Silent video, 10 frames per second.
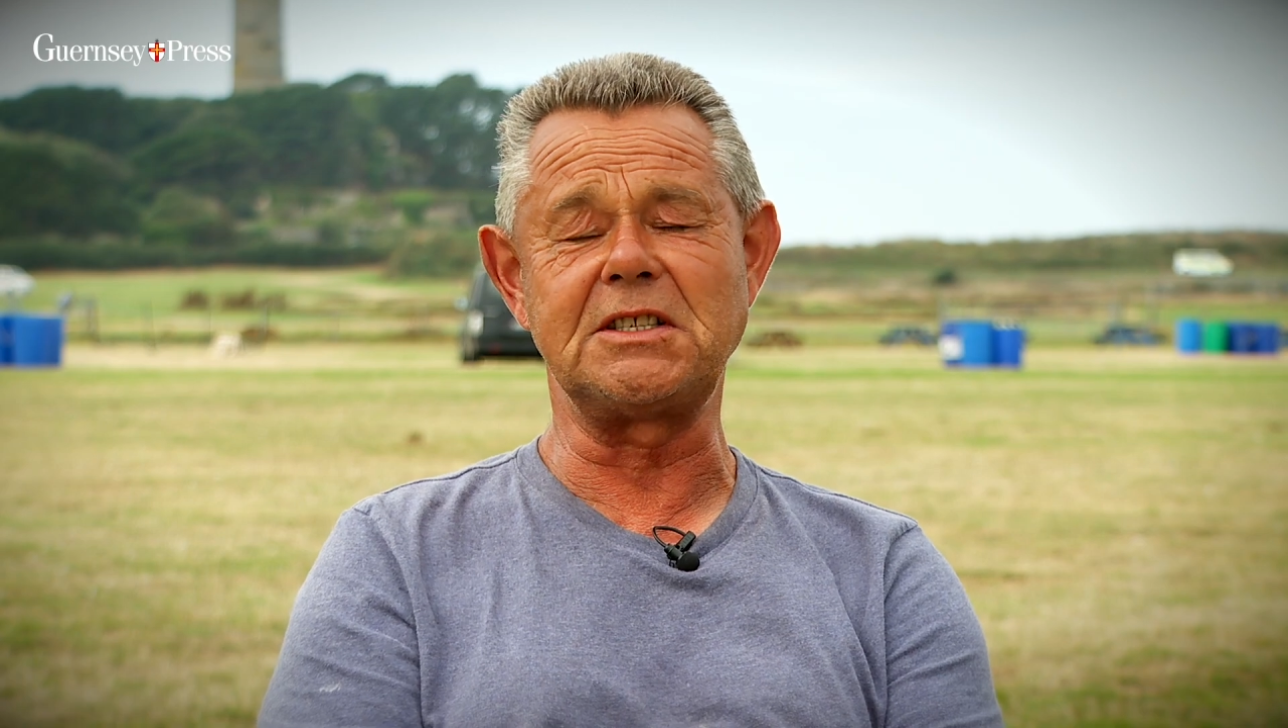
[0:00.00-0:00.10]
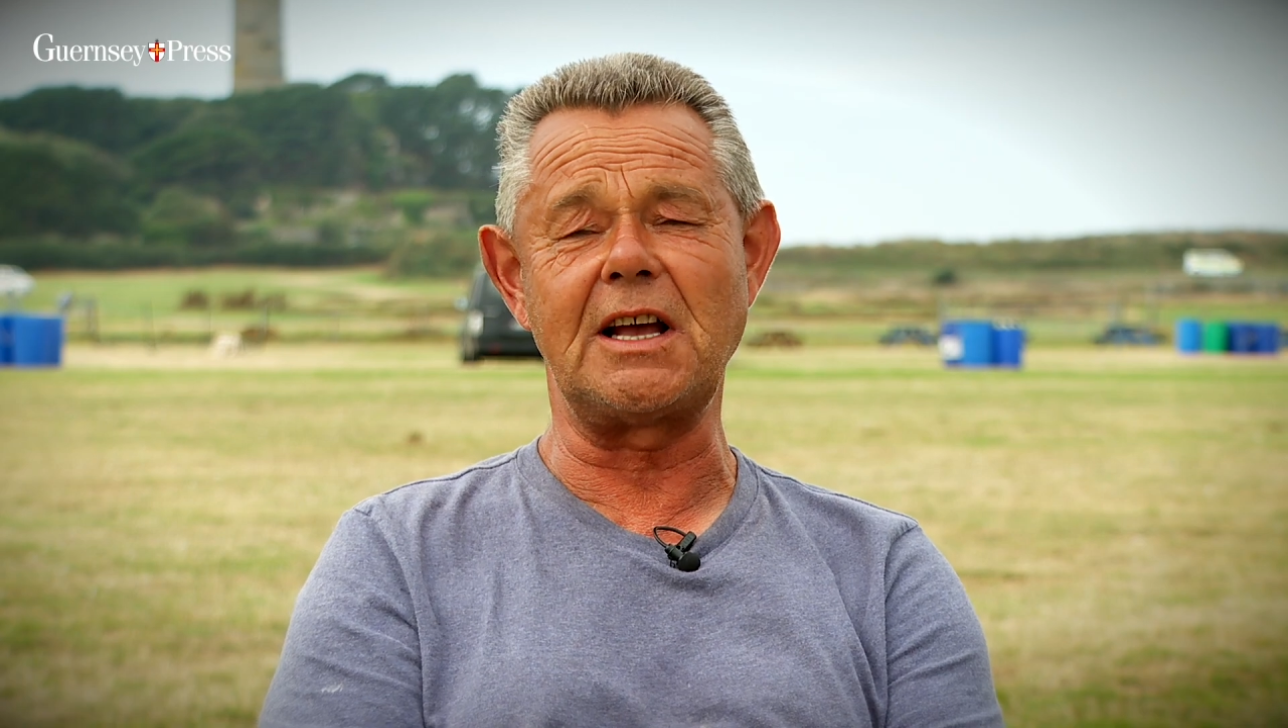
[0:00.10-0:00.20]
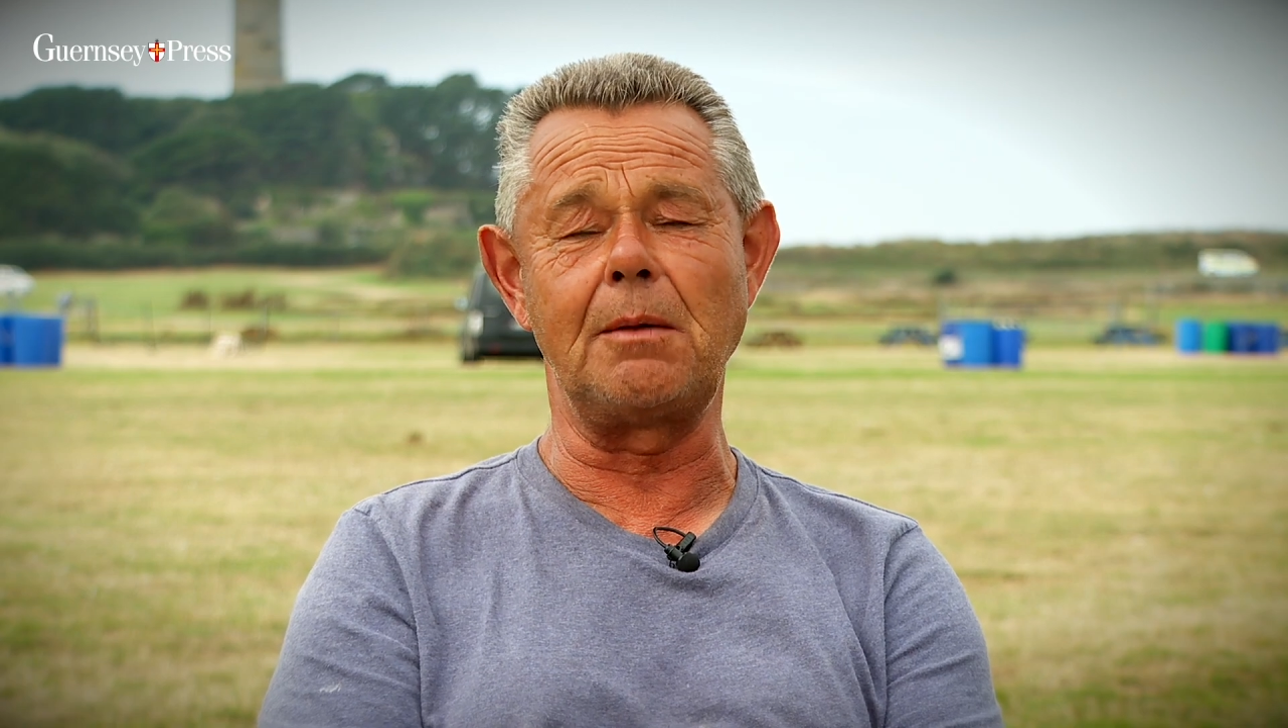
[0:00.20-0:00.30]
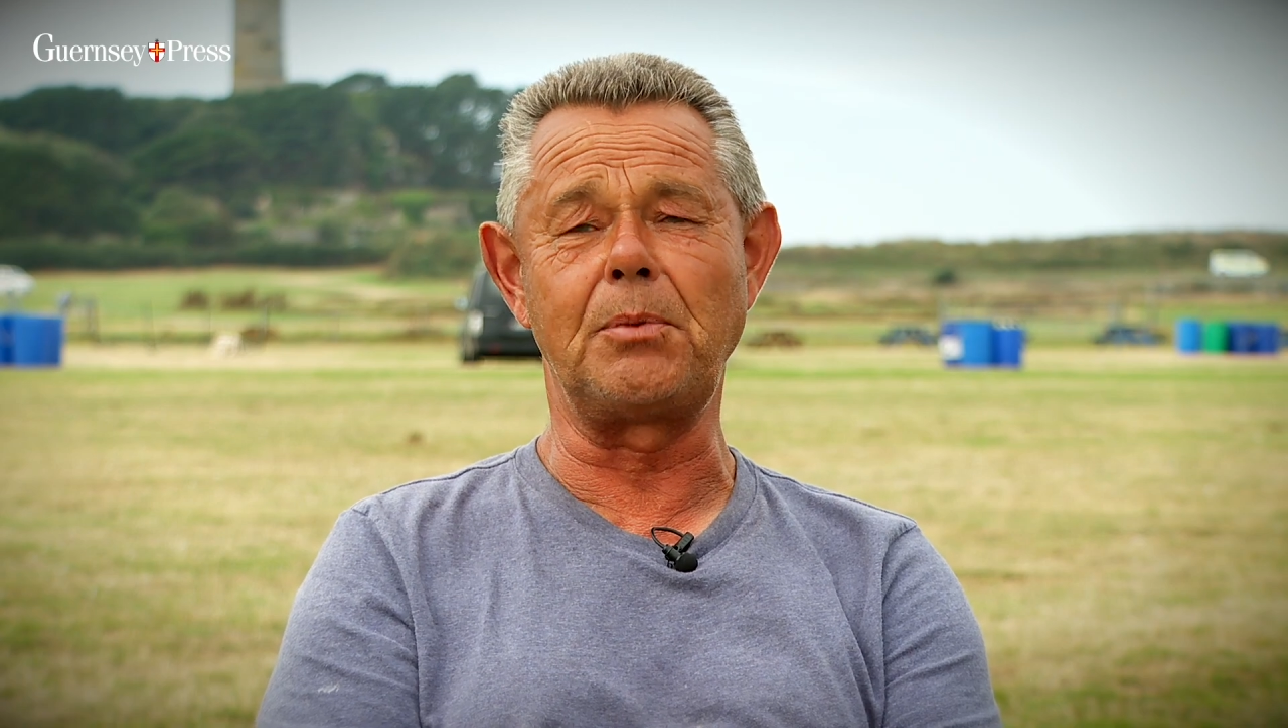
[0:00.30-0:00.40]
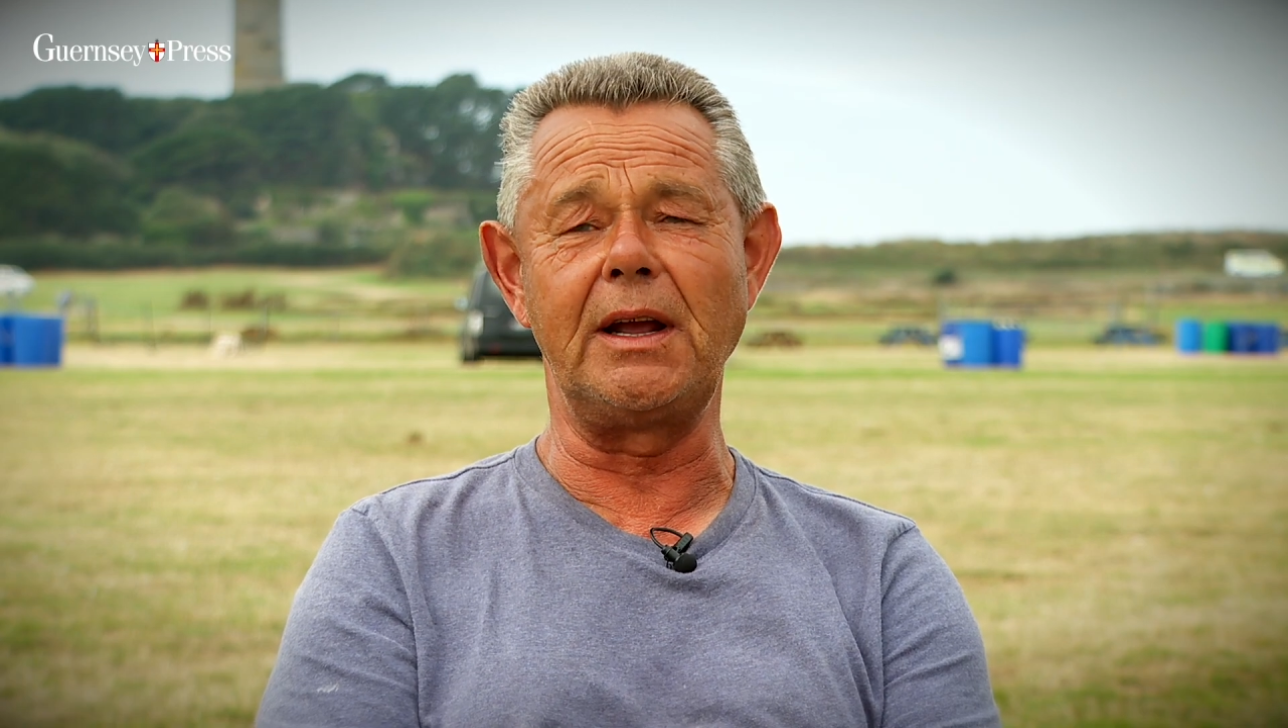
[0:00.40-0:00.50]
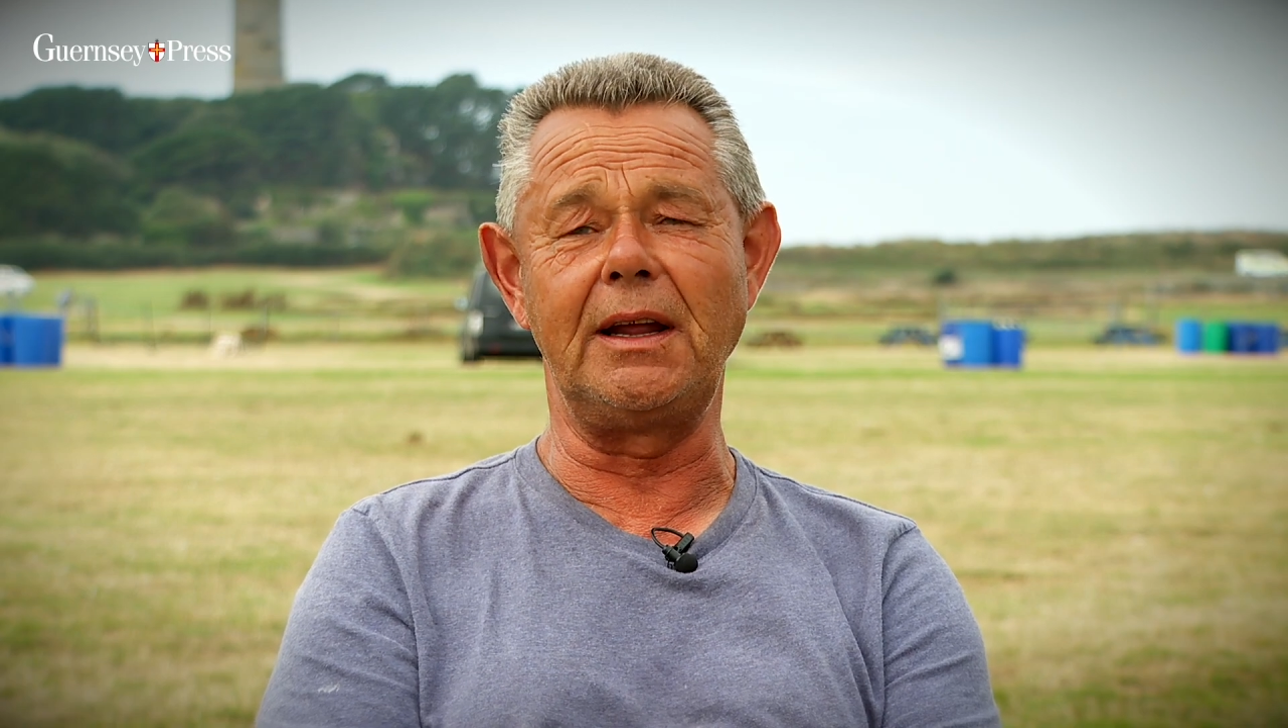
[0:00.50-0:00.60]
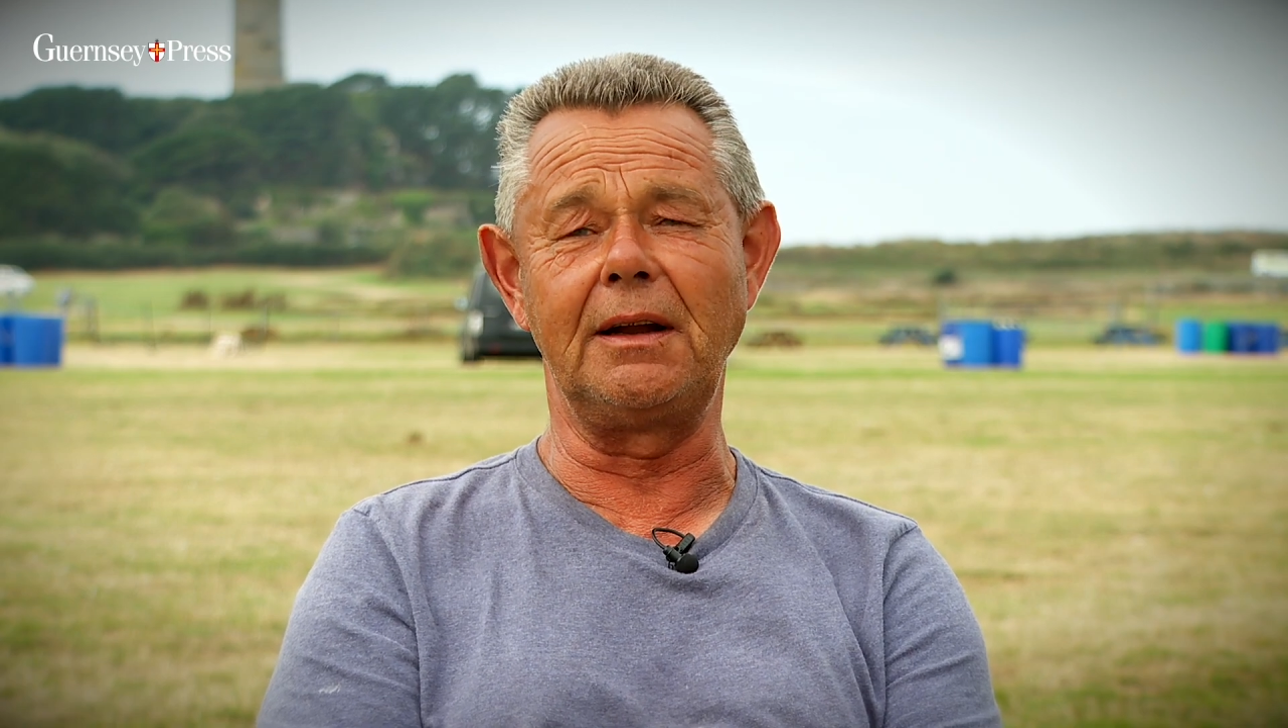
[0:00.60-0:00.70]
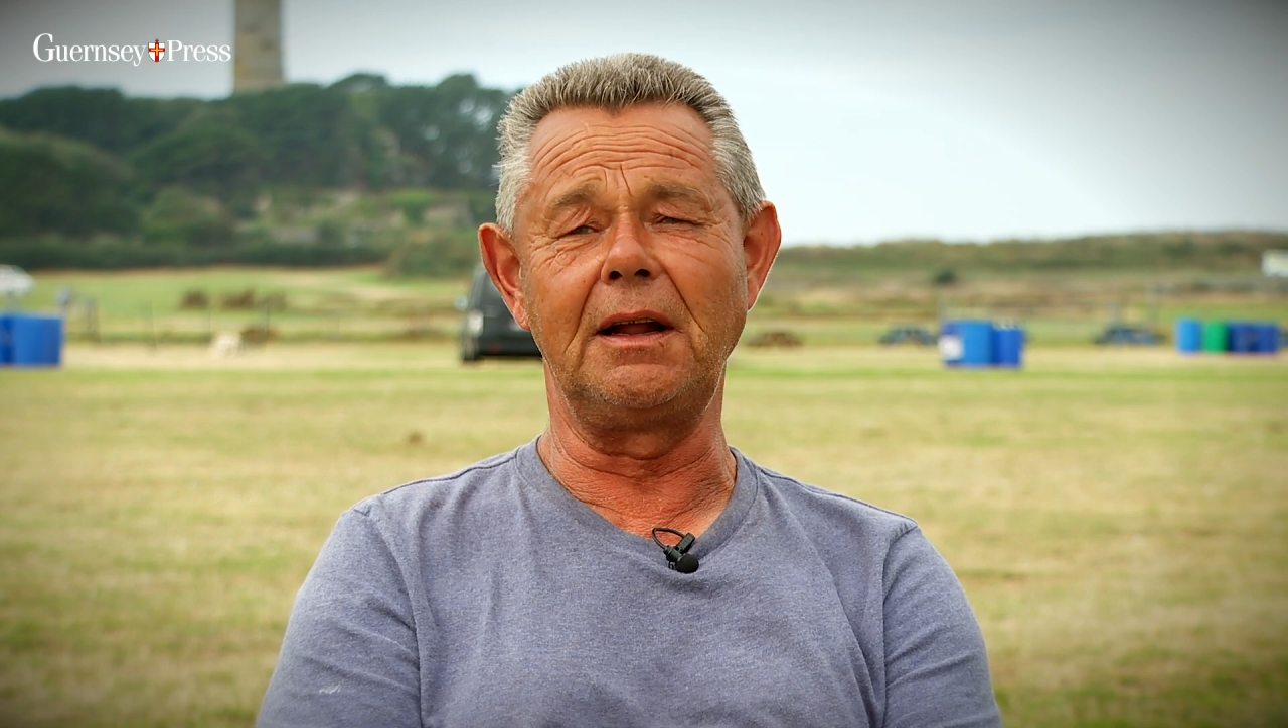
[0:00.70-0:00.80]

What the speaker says: celebrating